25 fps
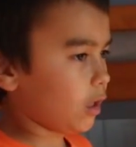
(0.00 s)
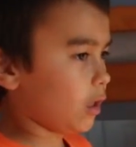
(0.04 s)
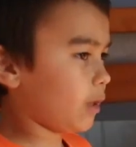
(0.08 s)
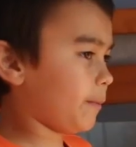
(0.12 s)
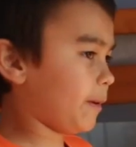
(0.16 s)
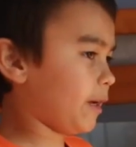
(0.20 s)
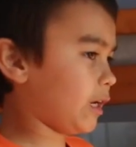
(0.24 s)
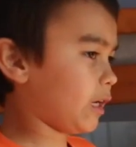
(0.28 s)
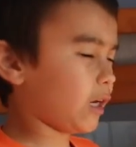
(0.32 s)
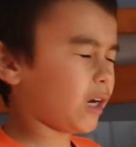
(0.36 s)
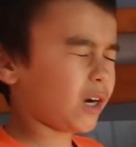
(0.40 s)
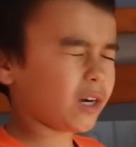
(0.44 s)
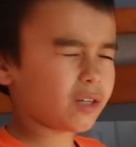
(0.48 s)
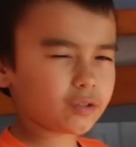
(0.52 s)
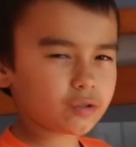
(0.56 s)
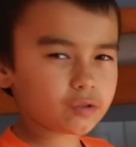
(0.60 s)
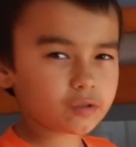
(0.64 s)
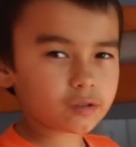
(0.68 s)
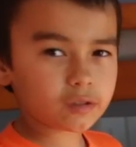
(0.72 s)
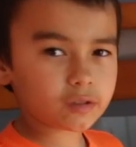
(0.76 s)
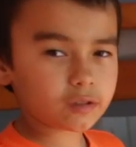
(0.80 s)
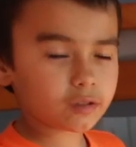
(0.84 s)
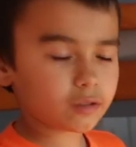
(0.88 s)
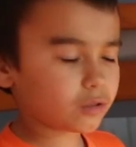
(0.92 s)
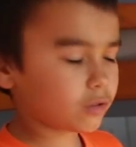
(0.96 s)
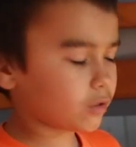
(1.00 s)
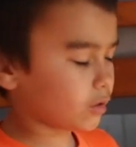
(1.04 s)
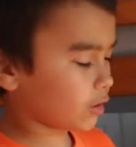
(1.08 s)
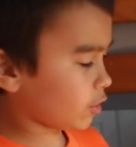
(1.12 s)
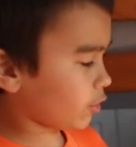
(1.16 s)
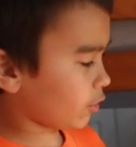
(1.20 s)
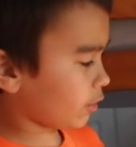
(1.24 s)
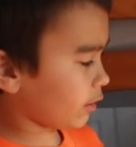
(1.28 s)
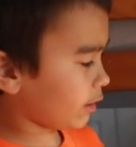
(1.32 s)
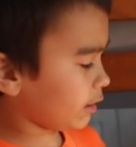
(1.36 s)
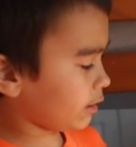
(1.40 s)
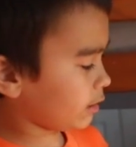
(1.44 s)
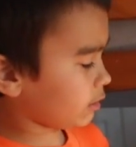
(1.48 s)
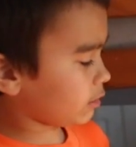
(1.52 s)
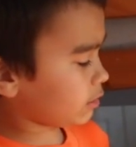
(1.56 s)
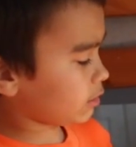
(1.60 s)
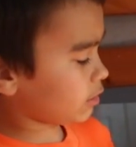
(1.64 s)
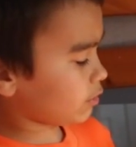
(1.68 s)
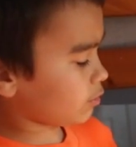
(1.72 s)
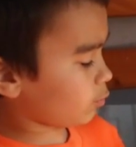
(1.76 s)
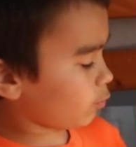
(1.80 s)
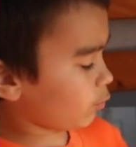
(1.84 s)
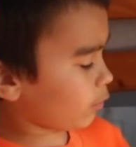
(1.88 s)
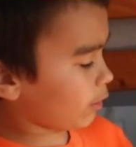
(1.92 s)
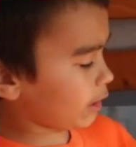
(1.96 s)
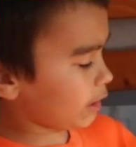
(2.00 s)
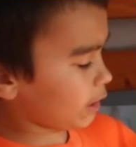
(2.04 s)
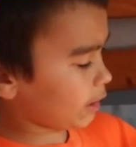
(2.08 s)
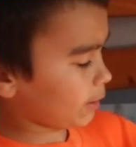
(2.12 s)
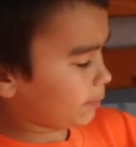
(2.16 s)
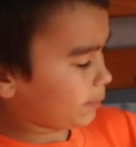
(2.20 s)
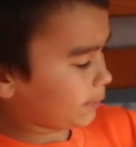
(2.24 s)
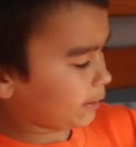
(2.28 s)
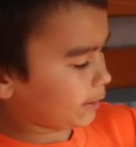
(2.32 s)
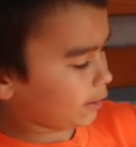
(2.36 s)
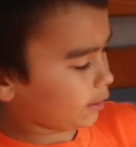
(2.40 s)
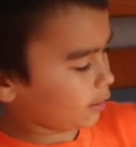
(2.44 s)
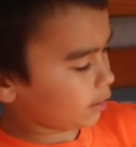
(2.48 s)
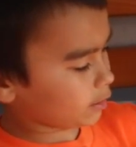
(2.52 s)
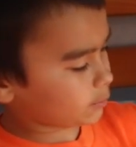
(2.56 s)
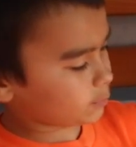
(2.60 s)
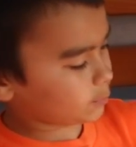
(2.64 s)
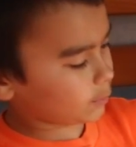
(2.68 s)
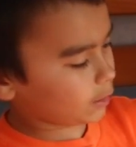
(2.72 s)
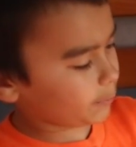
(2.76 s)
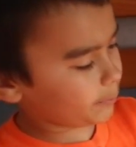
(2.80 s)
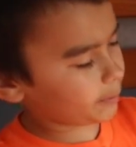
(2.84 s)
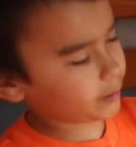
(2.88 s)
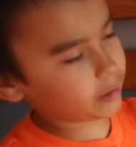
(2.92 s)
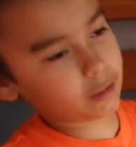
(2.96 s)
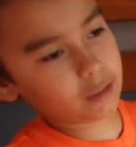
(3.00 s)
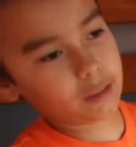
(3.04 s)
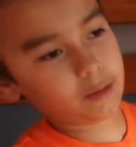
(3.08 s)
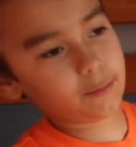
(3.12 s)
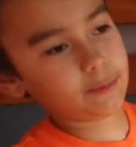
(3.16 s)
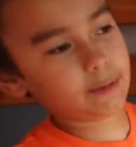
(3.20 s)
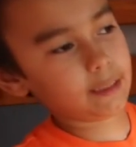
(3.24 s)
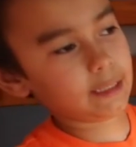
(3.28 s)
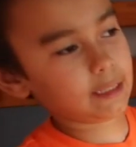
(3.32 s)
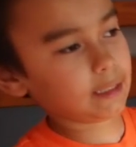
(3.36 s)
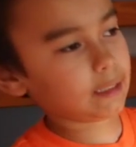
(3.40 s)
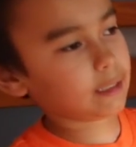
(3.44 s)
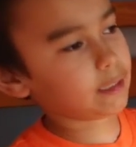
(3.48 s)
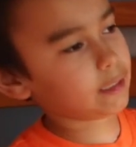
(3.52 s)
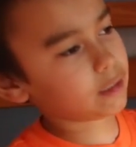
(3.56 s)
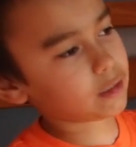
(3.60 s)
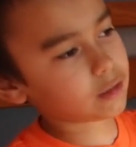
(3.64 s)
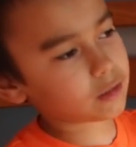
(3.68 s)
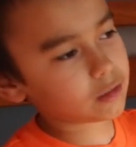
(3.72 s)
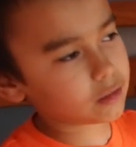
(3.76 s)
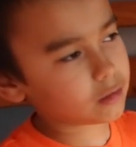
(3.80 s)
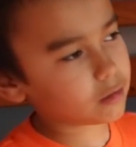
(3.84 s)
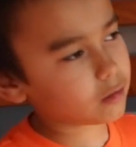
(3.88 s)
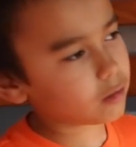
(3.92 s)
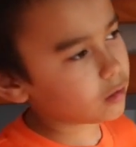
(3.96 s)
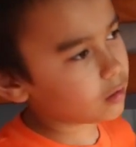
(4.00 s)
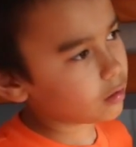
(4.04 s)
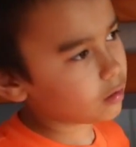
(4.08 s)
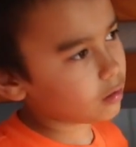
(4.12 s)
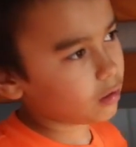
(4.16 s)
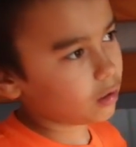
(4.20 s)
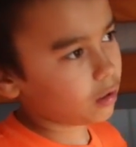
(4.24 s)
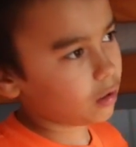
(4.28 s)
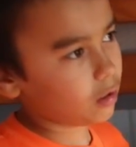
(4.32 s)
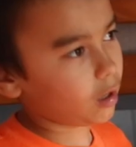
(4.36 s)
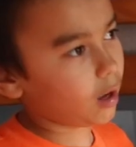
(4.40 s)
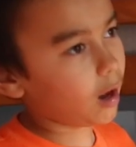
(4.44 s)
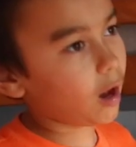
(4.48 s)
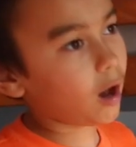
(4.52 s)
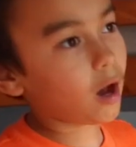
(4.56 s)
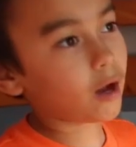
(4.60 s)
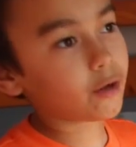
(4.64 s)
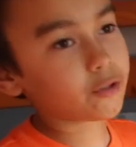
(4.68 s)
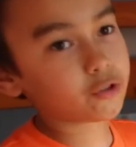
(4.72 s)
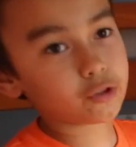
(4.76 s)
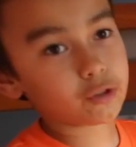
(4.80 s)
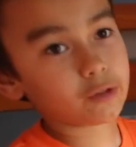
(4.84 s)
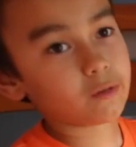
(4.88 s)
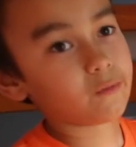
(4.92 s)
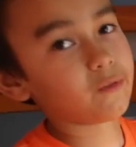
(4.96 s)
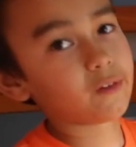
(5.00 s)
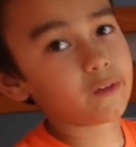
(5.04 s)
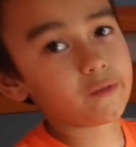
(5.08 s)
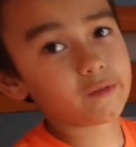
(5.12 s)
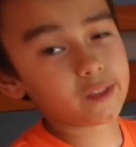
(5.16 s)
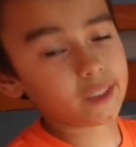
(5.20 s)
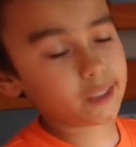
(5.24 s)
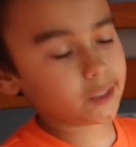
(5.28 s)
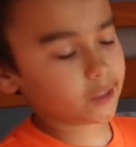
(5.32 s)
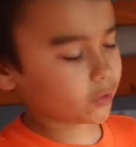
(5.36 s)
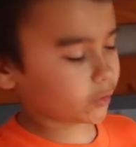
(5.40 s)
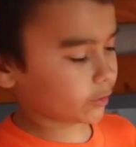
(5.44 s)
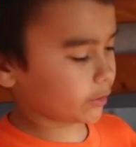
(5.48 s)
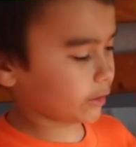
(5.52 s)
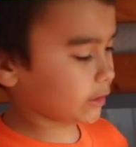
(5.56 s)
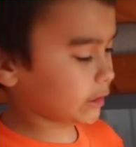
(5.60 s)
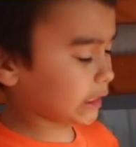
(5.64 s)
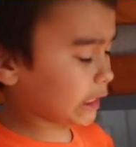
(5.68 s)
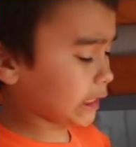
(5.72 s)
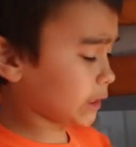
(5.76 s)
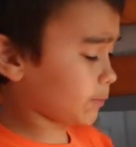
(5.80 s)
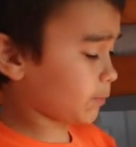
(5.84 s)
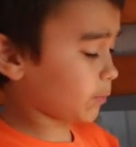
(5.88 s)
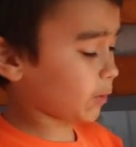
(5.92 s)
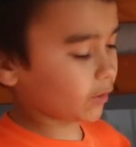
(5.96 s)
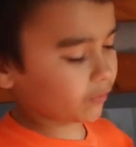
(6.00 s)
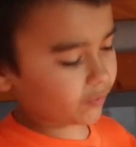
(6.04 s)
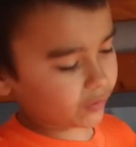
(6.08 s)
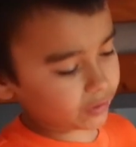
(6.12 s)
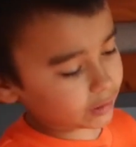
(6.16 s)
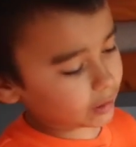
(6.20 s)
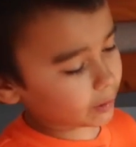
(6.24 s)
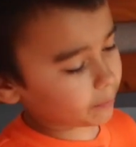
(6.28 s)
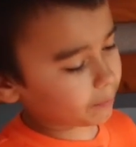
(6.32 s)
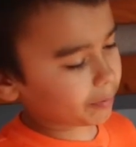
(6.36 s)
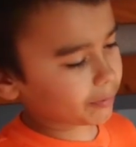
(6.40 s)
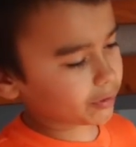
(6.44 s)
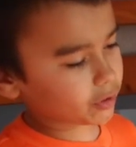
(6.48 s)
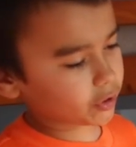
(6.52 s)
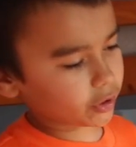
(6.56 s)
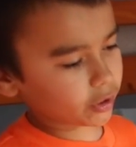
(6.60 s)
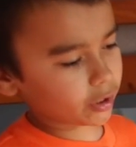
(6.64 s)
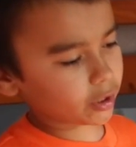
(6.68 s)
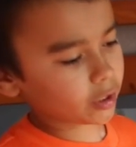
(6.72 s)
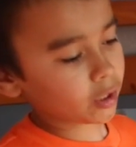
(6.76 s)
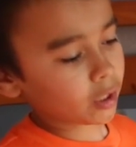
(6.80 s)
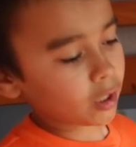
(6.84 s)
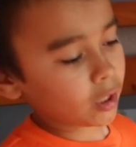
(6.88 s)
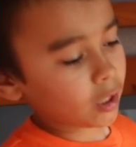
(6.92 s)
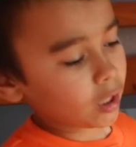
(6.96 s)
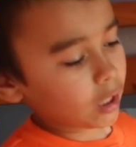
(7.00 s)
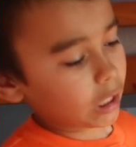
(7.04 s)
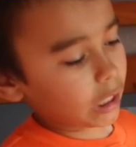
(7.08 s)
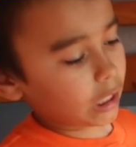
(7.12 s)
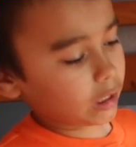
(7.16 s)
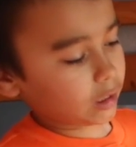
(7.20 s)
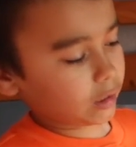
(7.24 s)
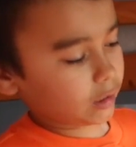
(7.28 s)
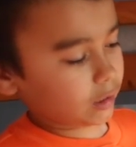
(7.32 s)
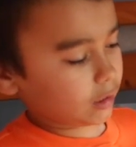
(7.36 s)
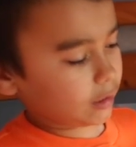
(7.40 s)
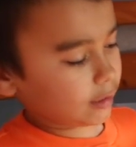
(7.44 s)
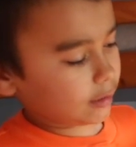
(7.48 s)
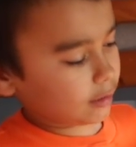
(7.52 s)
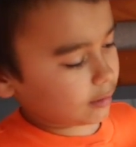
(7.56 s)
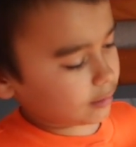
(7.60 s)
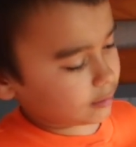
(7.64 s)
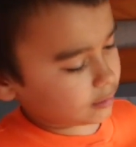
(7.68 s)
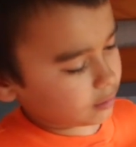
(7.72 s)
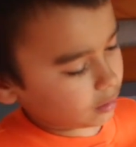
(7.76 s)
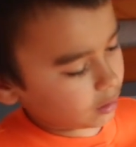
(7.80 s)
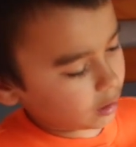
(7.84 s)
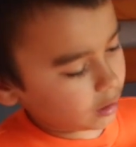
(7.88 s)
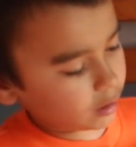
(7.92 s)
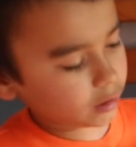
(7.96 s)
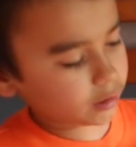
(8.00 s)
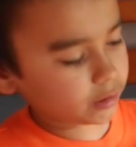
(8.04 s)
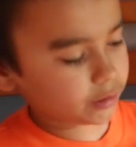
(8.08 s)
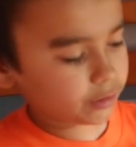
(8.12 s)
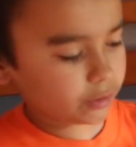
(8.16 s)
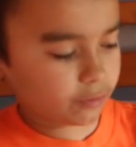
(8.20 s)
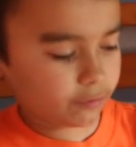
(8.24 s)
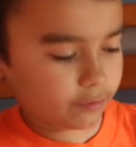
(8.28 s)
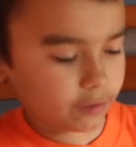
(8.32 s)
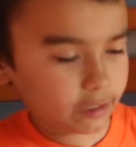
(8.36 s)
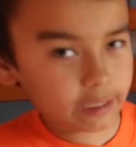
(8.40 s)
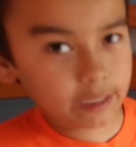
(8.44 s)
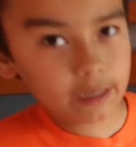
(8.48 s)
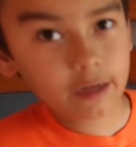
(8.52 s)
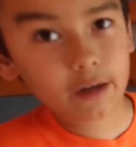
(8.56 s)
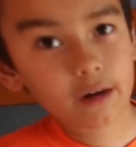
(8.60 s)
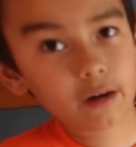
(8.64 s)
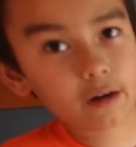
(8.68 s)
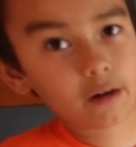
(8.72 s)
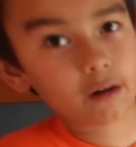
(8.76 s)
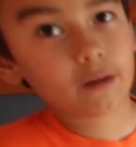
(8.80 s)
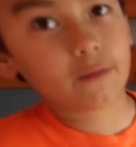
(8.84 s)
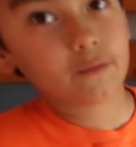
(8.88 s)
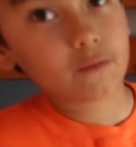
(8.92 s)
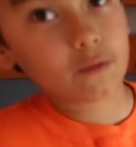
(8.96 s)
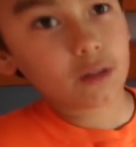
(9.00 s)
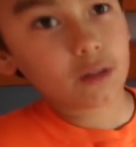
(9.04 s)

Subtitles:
about 100 degrees. Way up here, it's probably going to be at least 115 degrees. That's perfect temperature. As long as over here,